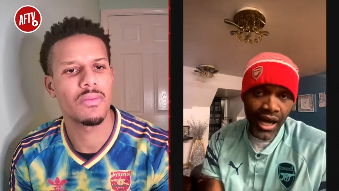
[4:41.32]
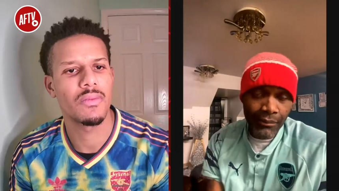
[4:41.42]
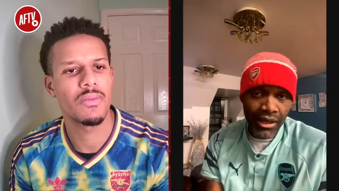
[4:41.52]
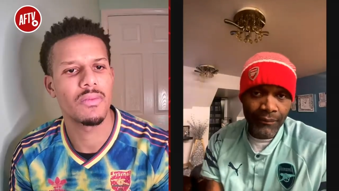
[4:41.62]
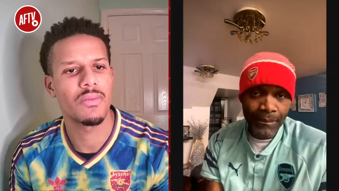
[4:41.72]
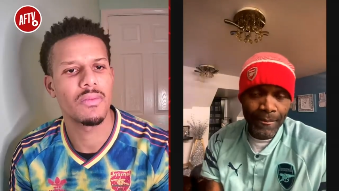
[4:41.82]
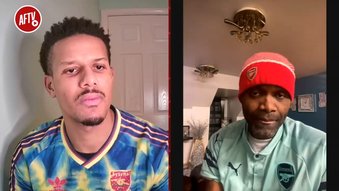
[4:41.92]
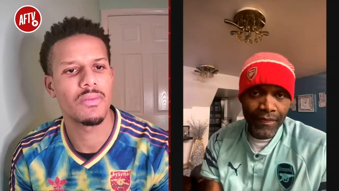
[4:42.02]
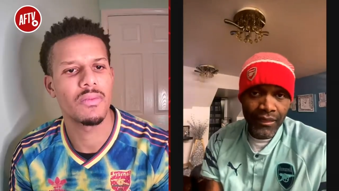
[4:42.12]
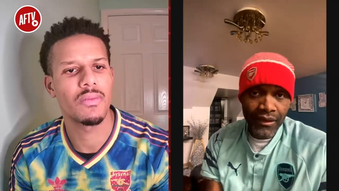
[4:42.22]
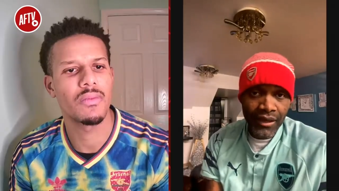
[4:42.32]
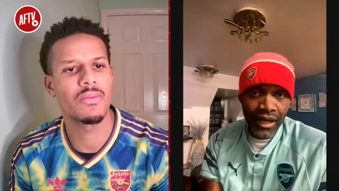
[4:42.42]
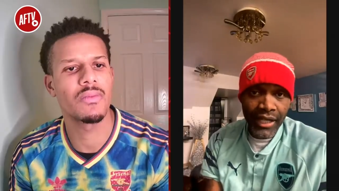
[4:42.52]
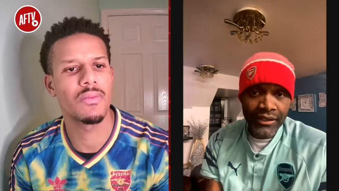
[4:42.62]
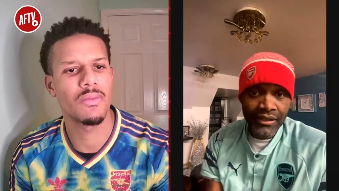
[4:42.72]
Speaker 1: Auba.
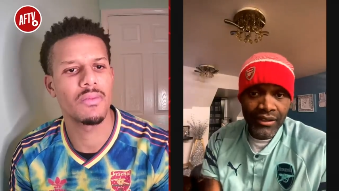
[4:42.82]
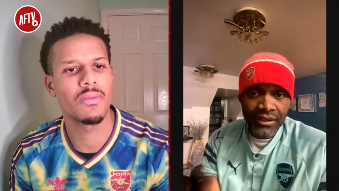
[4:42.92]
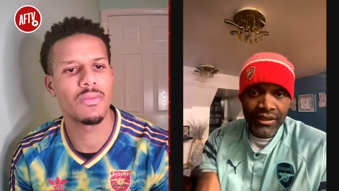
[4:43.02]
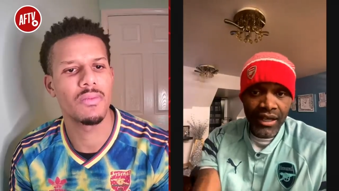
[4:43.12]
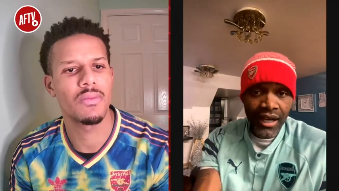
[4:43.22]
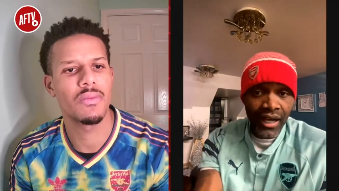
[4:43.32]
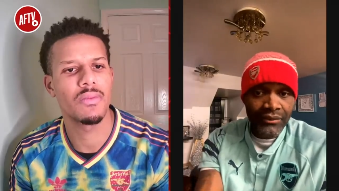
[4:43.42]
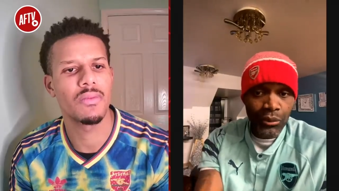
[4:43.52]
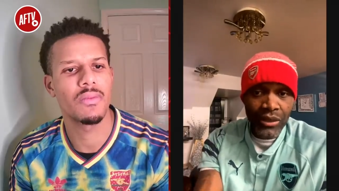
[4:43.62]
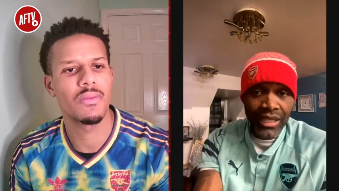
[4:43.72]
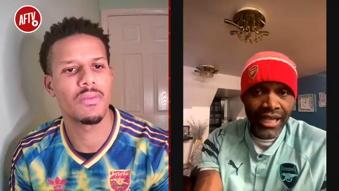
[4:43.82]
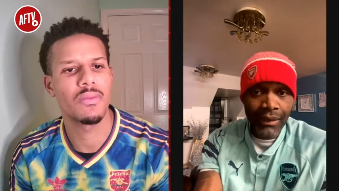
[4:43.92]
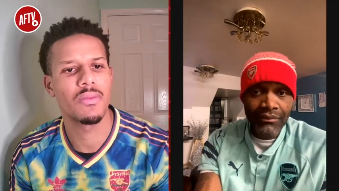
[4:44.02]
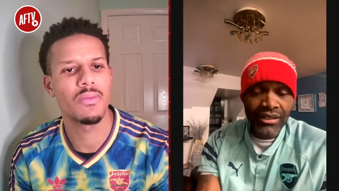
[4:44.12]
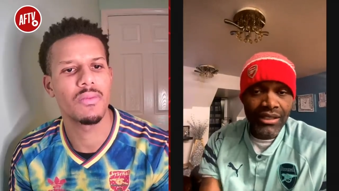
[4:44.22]
And, mm. and
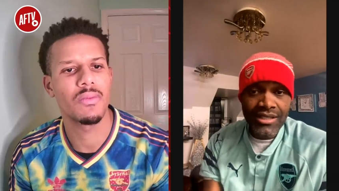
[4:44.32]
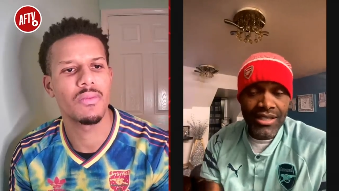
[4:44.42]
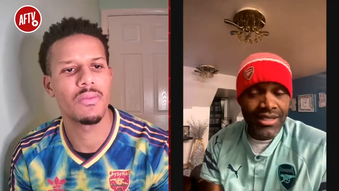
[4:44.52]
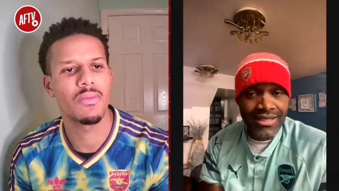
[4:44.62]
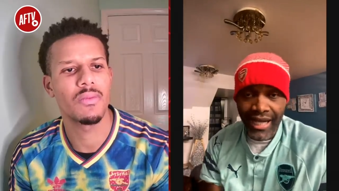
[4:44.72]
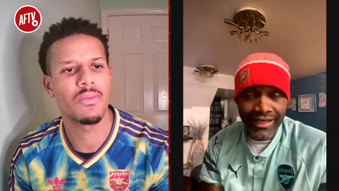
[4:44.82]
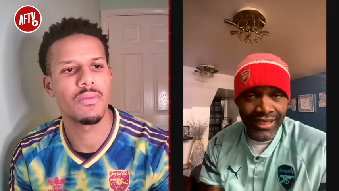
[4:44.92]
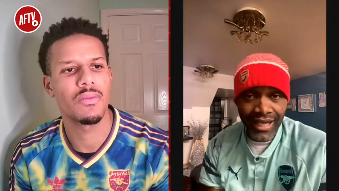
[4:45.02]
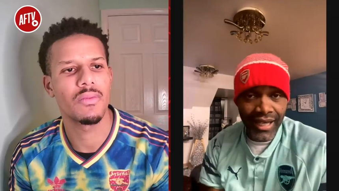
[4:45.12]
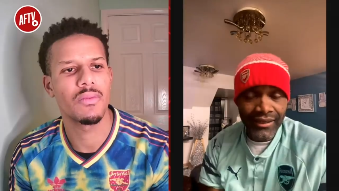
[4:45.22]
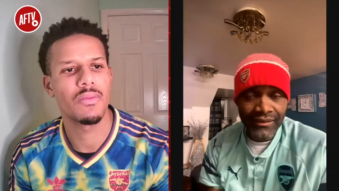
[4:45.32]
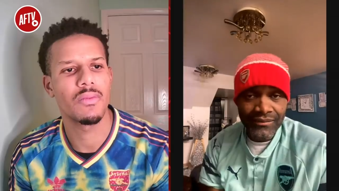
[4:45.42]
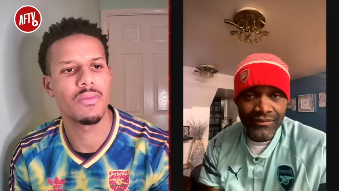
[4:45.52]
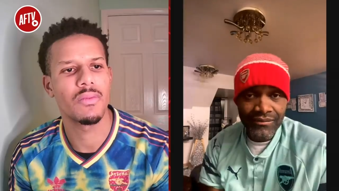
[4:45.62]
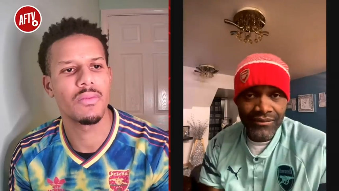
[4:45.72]
Willian is, is not the guy.
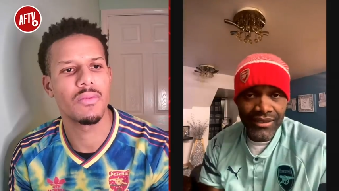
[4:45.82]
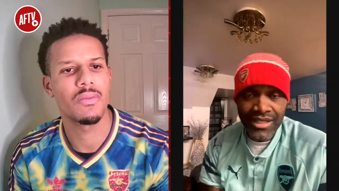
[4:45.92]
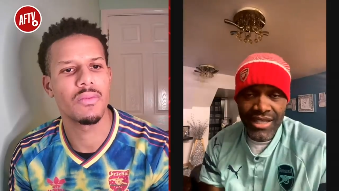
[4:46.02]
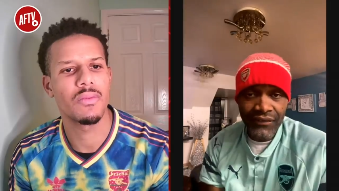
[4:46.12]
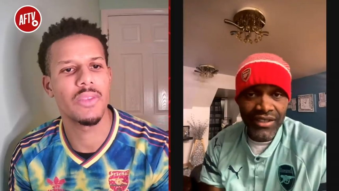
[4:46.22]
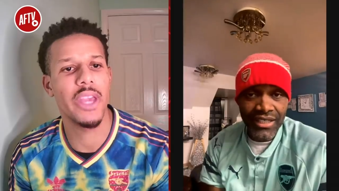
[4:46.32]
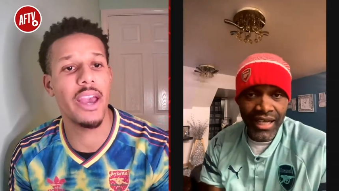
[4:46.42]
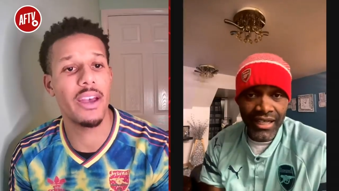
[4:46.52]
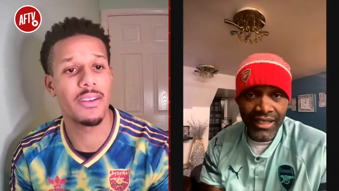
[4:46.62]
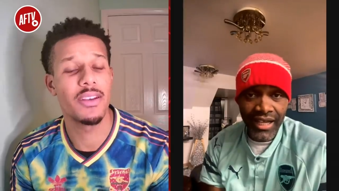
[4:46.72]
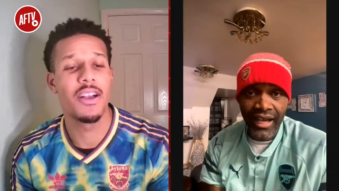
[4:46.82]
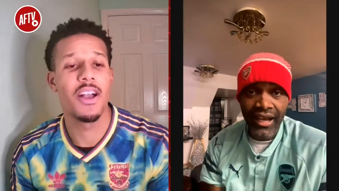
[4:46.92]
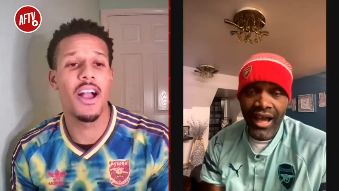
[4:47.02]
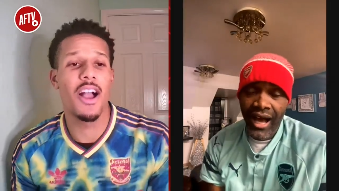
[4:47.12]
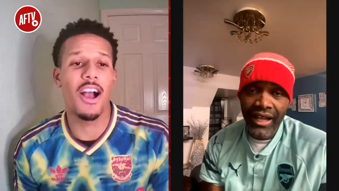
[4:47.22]
He's definitely not yeah. the guy.
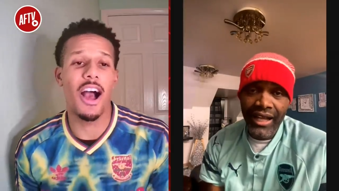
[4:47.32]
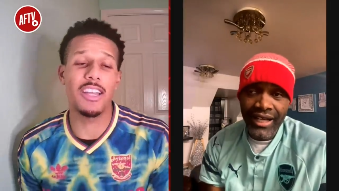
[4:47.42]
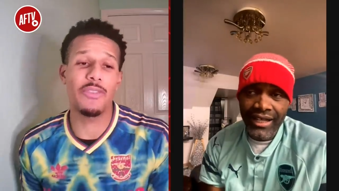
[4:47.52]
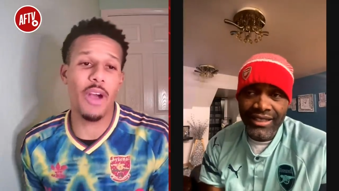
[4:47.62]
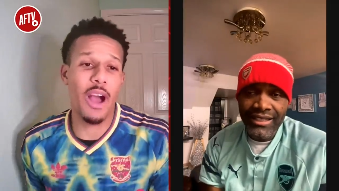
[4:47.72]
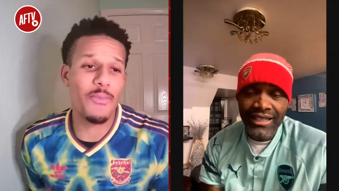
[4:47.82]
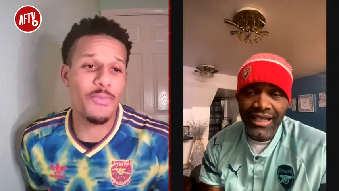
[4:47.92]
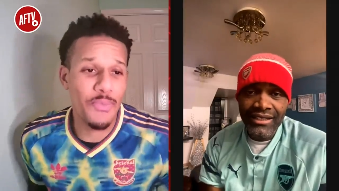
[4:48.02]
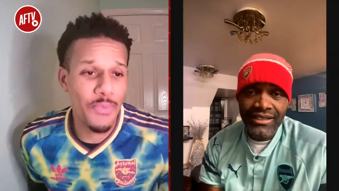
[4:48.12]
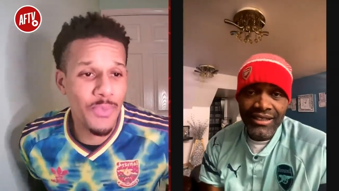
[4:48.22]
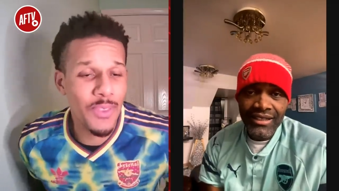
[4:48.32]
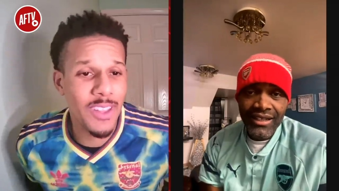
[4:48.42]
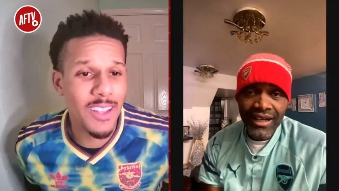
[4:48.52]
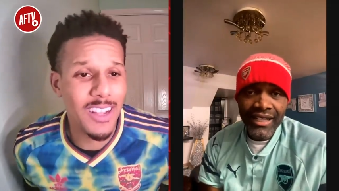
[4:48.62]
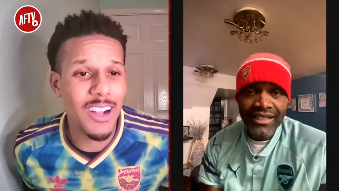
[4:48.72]
Speaker 2: I, I, I didn't
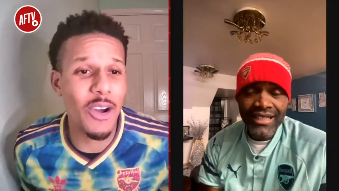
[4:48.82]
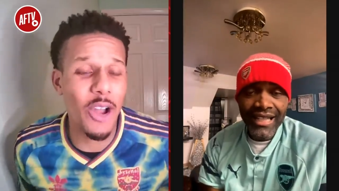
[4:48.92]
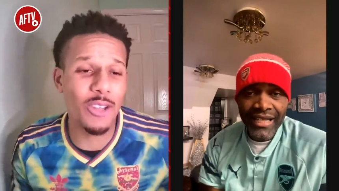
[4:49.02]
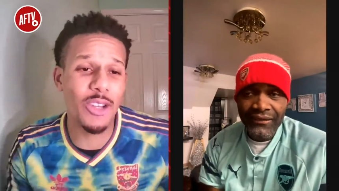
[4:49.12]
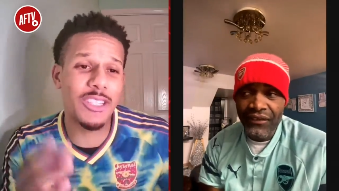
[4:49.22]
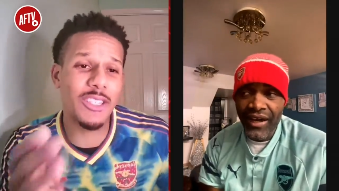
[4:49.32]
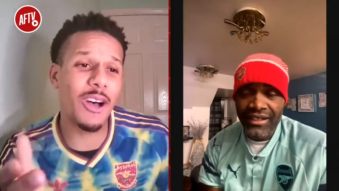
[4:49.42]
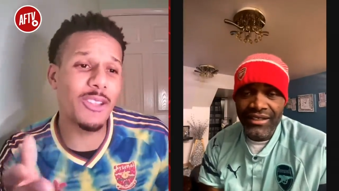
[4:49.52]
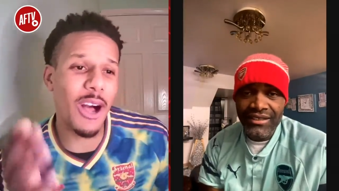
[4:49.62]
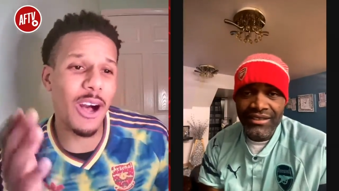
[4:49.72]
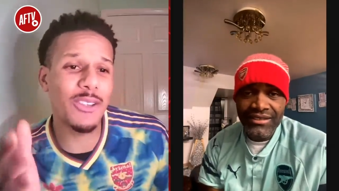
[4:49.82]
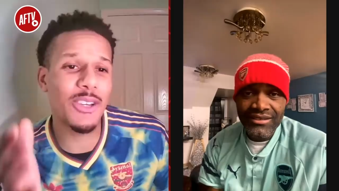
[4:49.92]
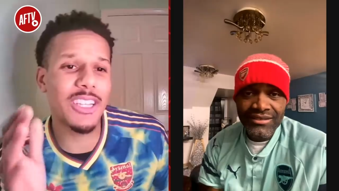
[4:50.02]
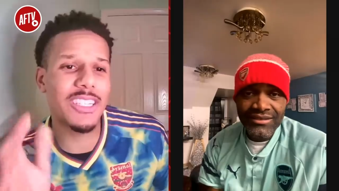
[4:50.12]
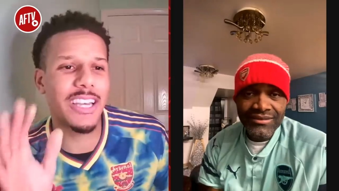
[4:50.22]
I didn't like I
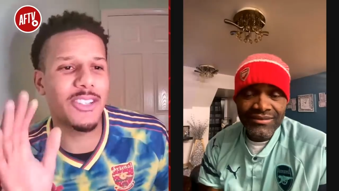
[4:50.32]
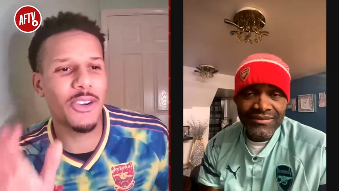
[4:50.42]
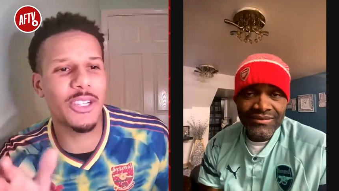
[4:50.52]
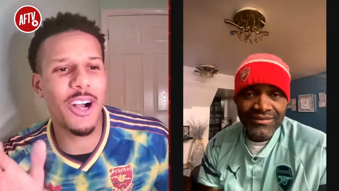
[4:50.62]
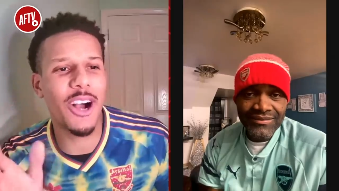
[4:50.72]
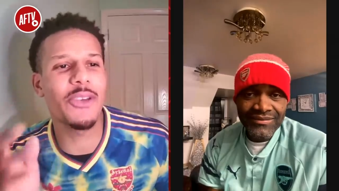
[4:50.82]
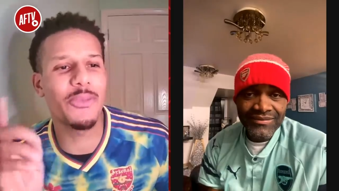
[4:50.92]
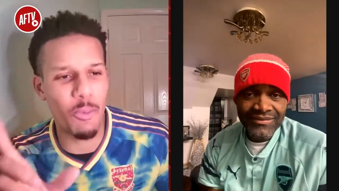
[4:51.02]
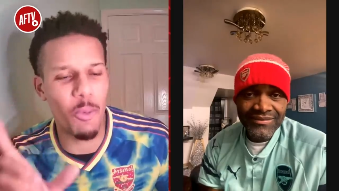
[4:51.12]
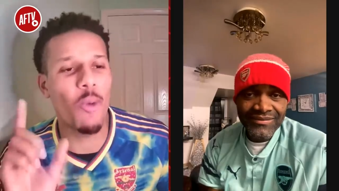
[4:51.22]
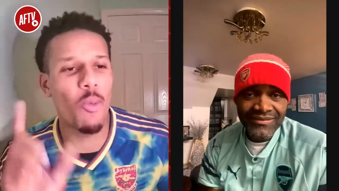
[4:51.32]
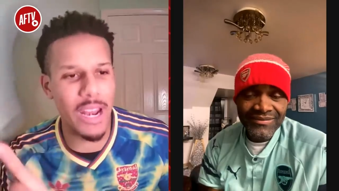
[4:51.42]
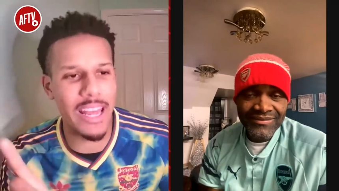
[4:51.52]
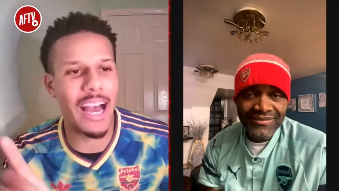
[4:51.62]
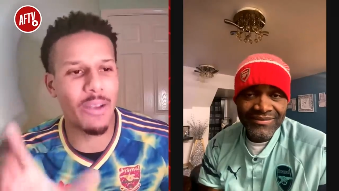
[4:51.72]
was gonna say, sorry to cut you on
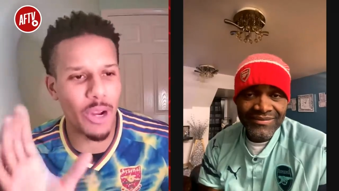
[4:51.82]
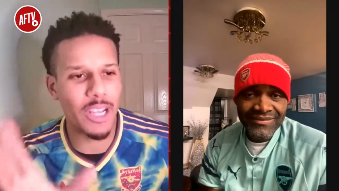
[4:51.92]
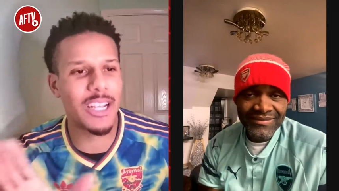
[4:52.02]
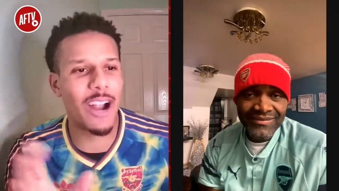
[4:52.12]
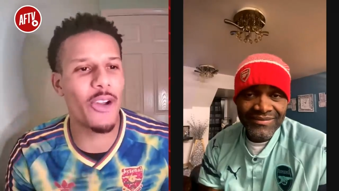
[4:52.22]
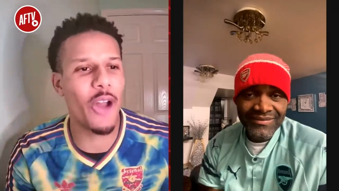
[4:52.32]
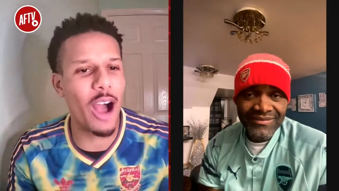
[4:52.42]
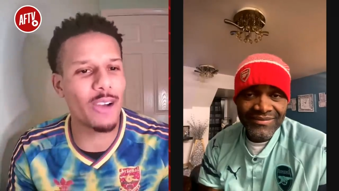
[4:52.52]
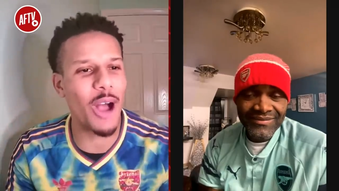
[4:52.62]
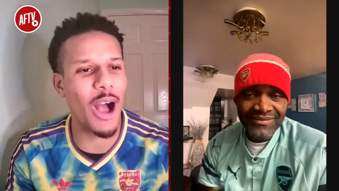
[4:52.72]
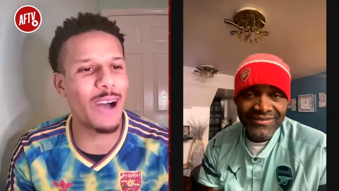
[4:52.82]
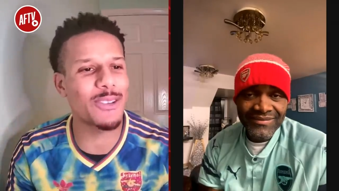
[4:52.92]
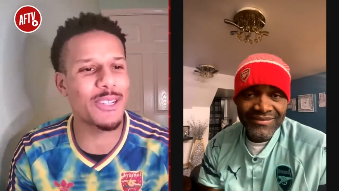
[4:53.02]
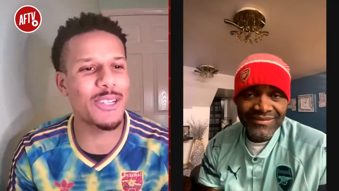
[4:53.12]
Willian. We're gonna carry on. I was, I was